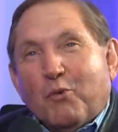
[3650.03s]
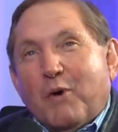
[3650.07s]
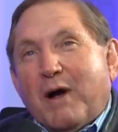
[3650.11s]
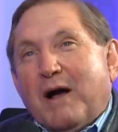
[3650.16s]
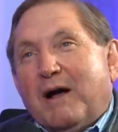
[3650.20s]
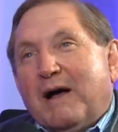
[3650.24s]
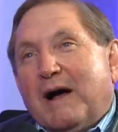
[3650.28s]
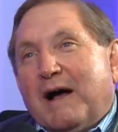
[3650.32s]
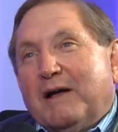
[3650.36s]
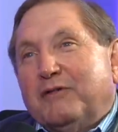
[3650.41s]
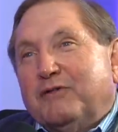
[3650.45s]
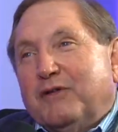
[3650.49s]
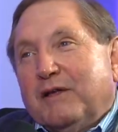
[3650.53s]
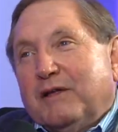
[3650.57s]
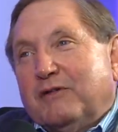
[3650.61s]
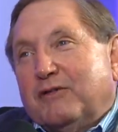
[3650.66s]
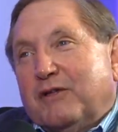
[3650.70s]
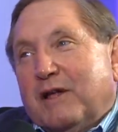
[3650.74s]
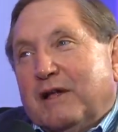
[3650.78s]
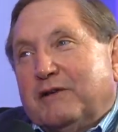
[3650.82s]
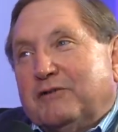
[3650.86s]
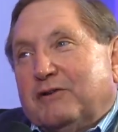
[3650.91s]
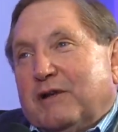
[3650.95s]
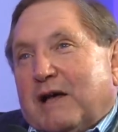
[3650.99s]
Well, I think
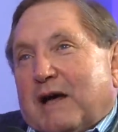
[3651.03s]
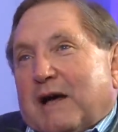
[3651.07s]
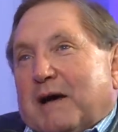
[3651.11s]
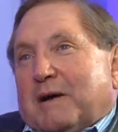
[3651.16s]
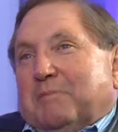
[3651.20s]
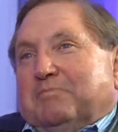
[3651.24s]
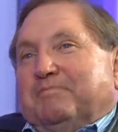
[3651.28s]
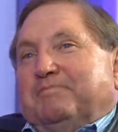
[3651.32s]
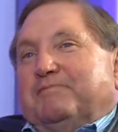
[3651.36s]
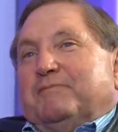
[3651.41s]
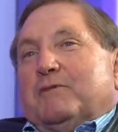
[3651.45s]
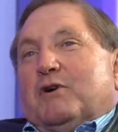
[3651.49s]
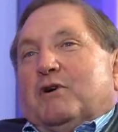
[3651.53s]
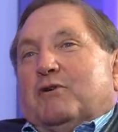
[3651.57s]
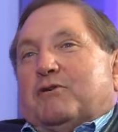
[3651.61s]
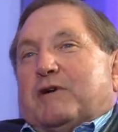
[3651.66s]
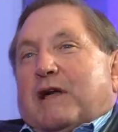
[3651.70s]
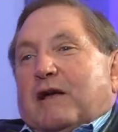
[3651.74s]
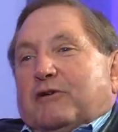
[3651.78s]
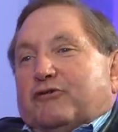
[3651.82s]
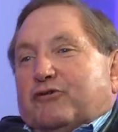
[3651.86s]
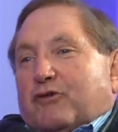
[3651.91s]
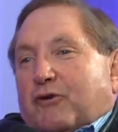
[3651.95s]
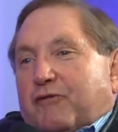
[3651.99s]
that,
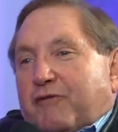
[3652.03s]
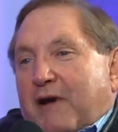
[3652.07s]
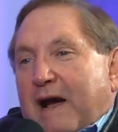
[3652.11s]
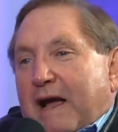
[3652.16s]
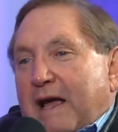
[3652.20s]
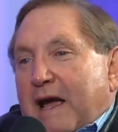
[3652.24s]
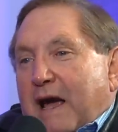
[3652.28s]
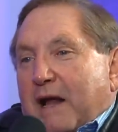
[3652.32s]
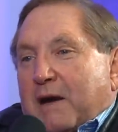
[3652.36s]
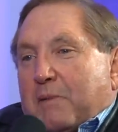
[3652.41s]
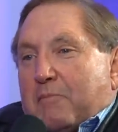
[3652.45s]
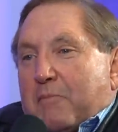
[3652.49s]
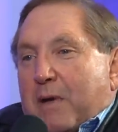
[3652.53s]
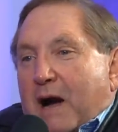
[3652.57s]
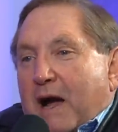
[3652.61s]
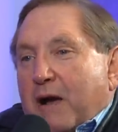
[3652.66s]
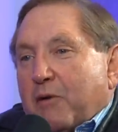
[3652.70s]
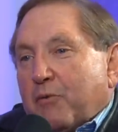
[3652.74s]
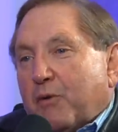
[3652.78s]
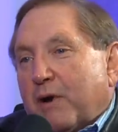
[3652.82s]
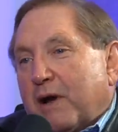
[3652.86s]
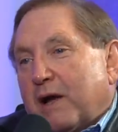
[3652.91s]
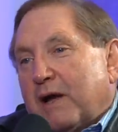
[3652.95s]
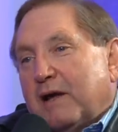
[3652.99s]
okay, so if I had it my
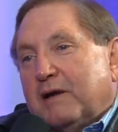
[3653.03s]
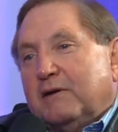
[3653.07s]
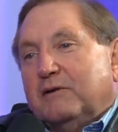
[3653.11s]
way,